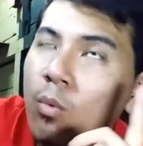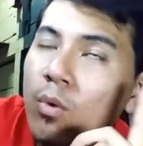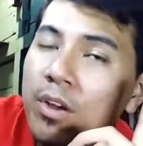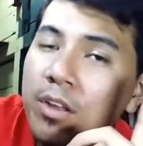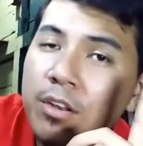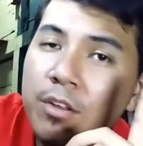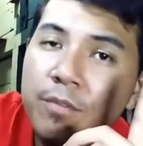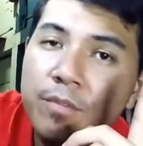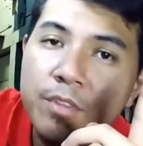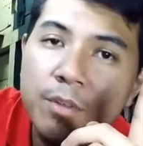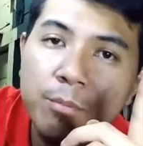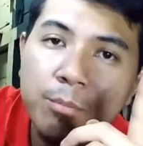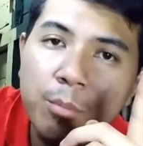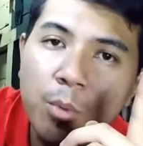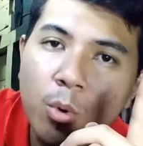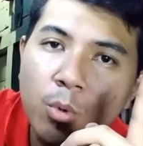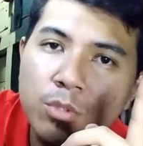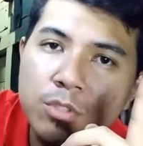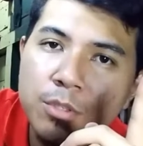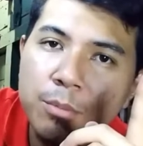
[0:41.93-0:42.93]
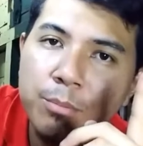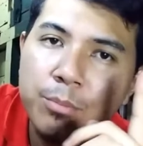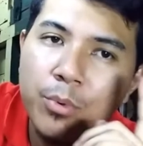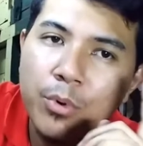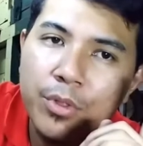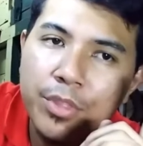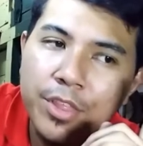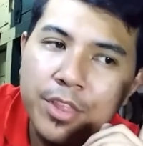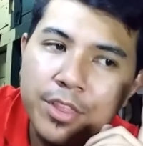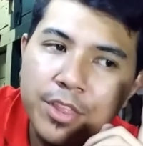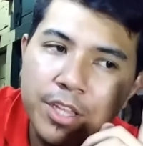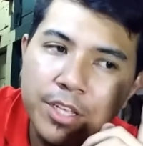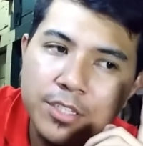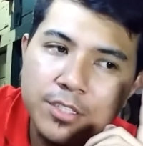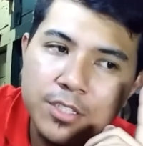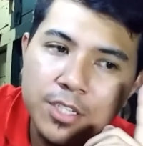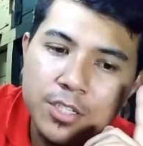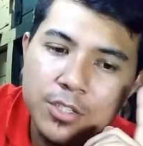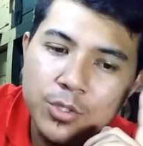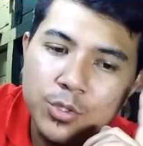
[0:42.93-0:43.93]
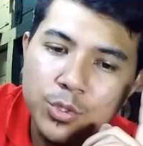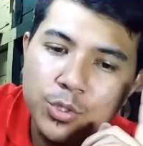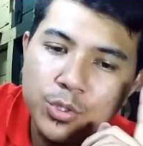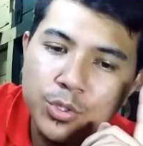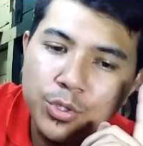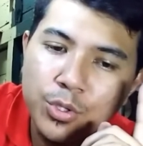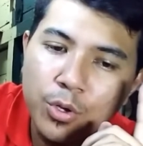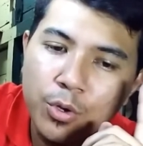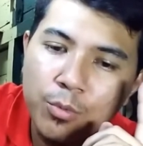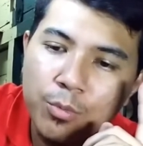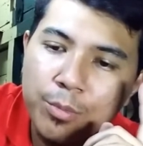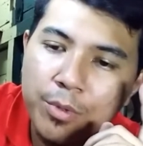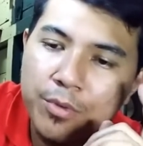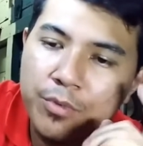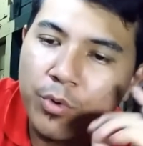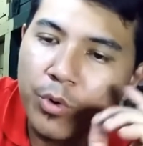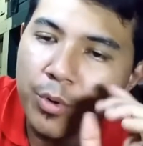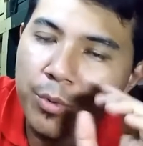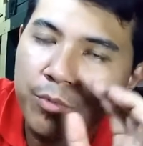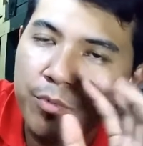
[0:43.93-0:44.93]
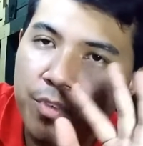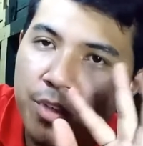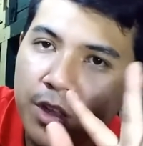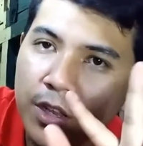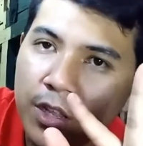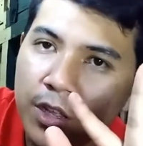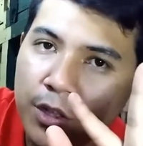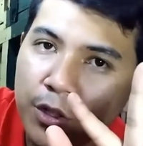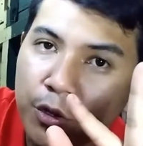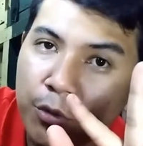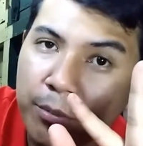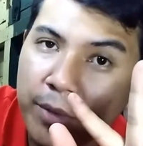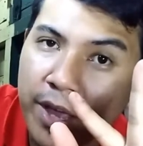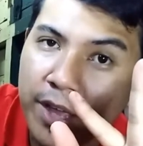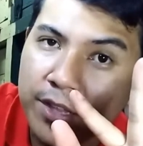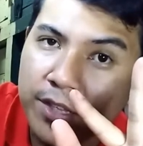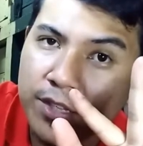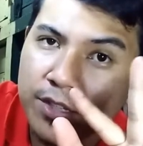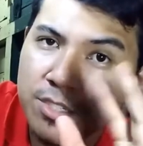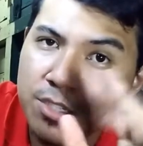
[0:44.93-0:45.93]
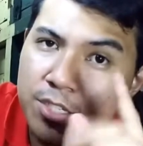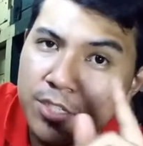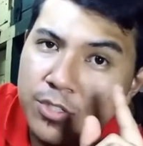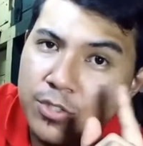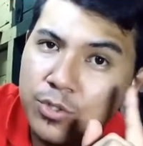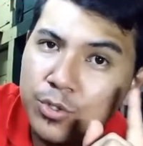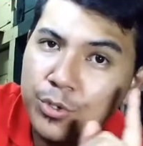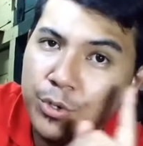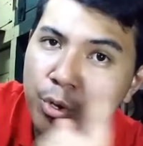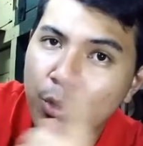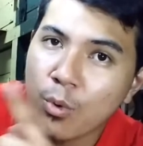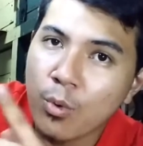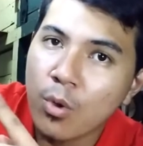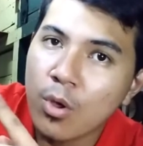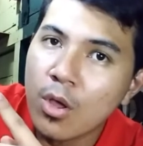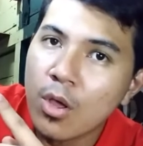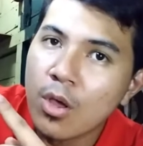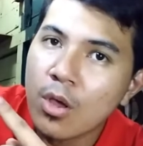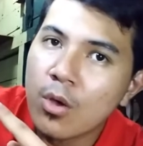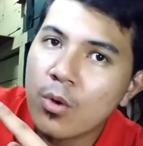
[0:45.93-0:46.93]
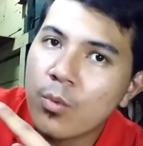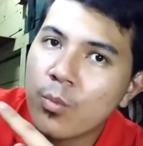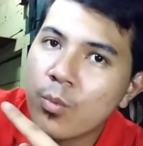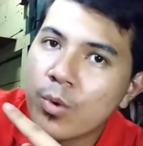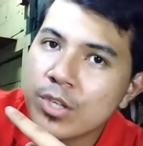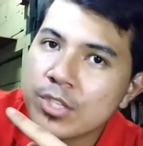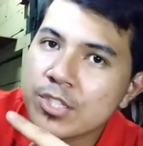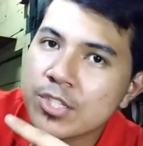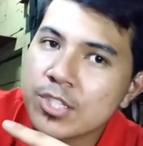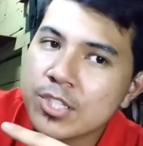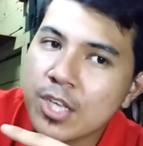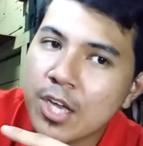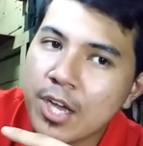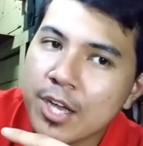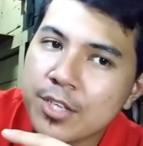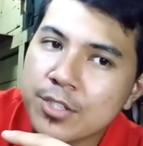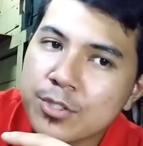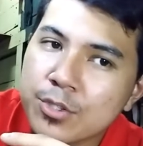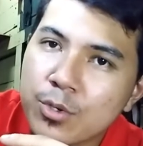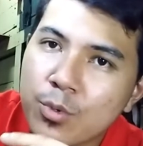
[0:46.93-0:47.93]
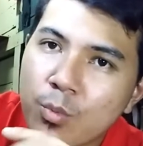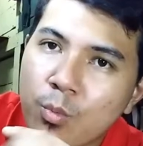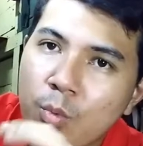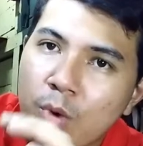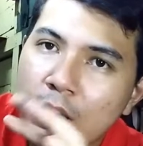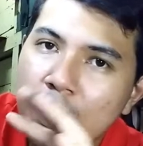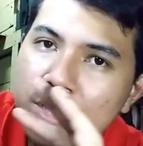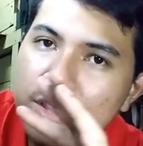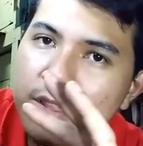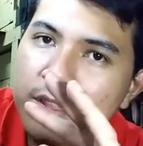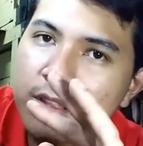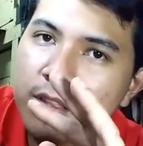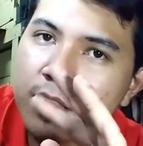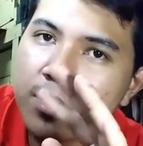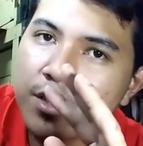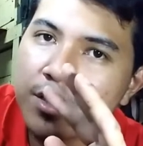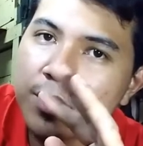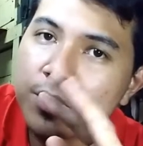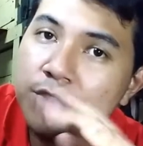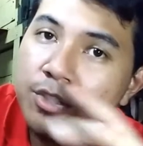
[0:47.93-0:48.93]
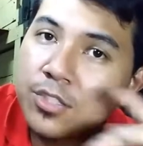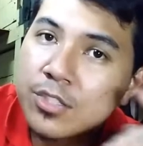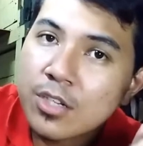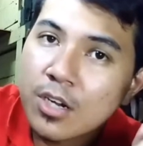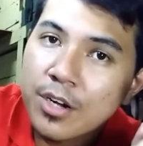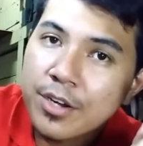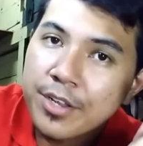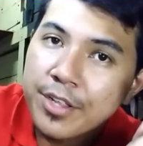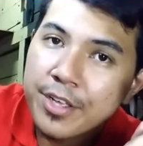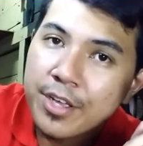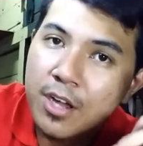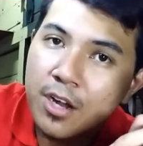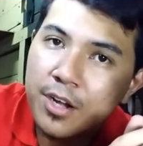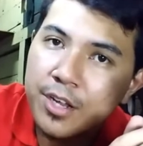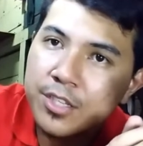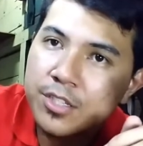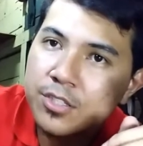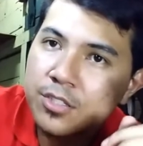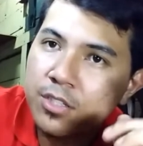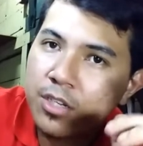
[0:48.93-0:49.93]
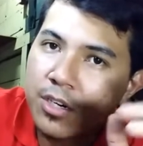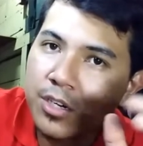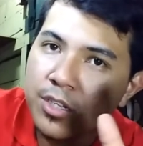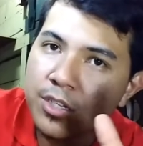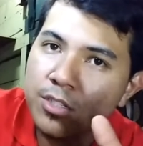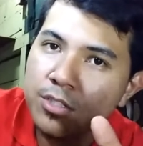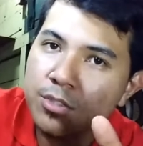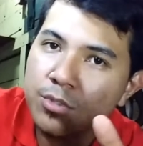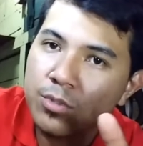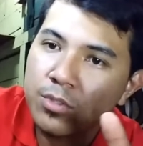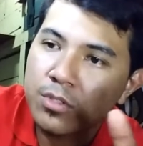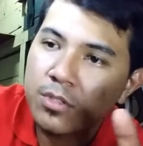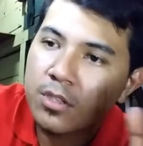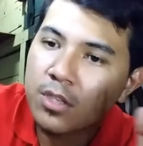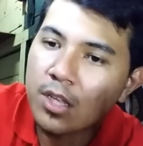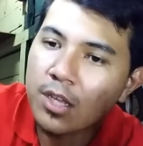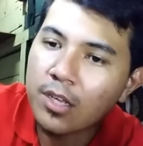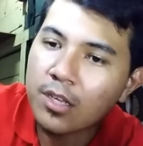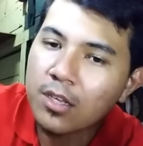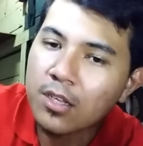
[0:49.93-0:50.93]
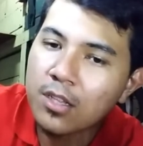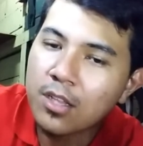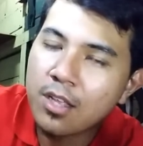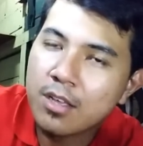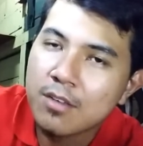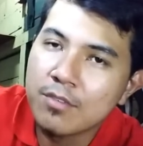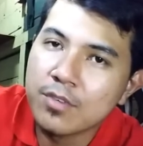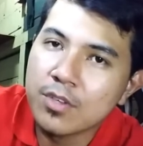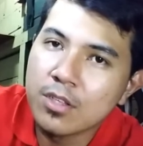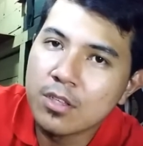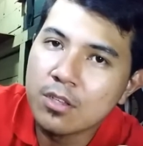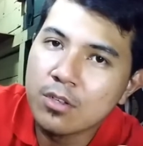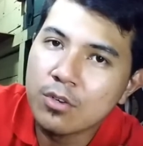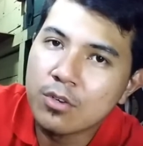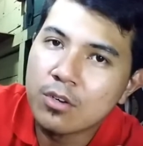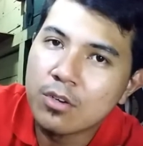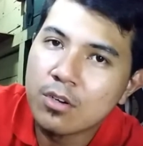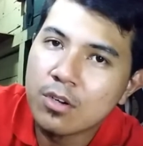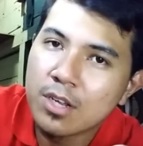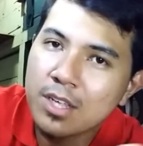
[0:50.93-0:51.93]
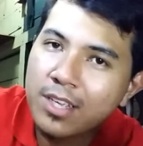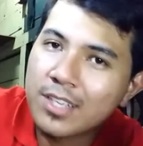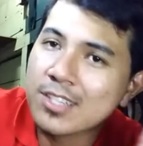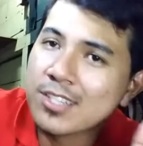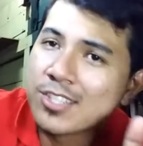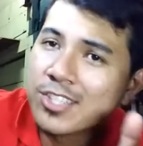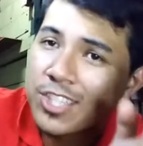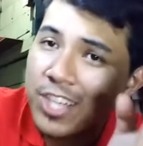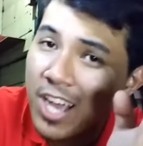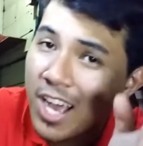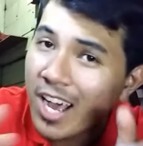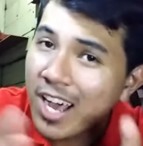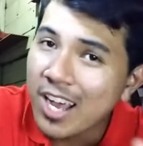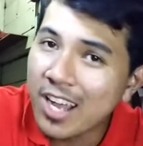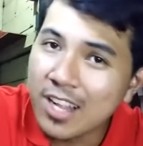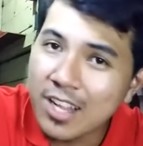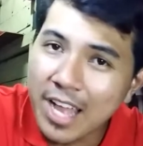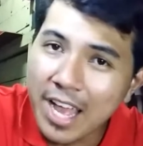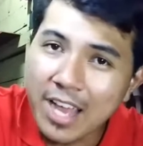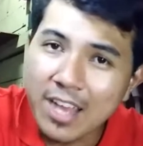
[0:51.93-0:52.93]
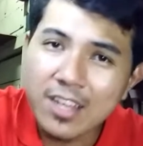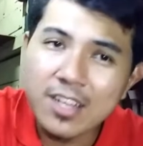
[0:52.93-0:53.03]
One of the most important things that you should know before feeding your mantis is to know what size or what instar they are. Instar is like a level or like a child,